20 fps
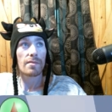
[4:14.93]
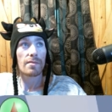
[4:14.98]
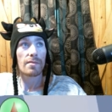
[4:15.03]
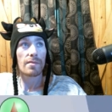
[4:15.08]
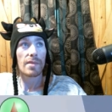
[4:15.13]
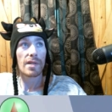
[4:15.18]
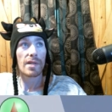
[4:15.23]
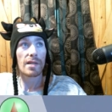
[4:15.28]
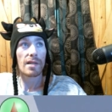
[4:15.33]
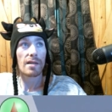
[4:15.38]

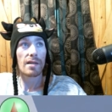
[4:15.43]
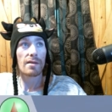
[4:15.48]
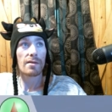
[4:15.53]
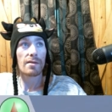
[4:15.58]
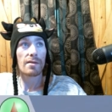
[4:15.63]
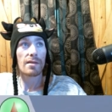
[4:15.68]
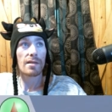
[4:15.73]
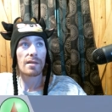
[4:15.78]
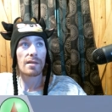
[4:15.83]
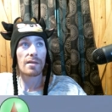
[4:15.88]
But
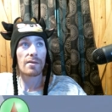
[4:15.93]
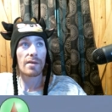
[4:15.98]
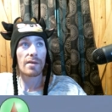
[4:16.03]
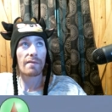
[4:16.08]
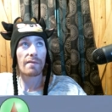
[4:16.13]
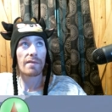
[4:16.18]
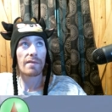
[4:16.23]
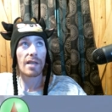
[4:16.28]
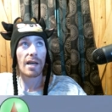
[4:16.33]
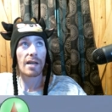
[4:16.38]
you do
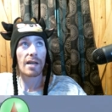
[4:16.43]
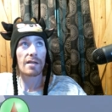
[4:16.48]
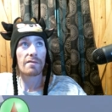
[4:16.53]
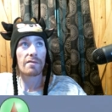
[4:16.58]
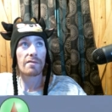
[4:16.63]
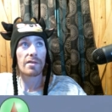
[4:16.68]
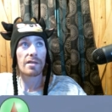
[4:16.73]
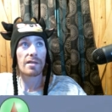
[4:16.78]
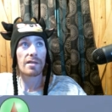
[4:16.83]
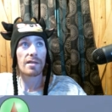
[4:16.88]
have a tax
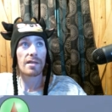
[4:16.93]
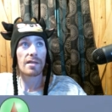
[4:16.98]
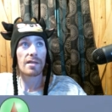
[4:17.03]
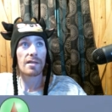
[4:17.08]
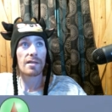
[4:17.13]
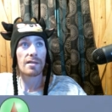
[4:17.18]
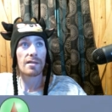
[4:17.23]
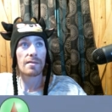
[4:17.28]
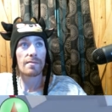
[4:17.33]
for this thing.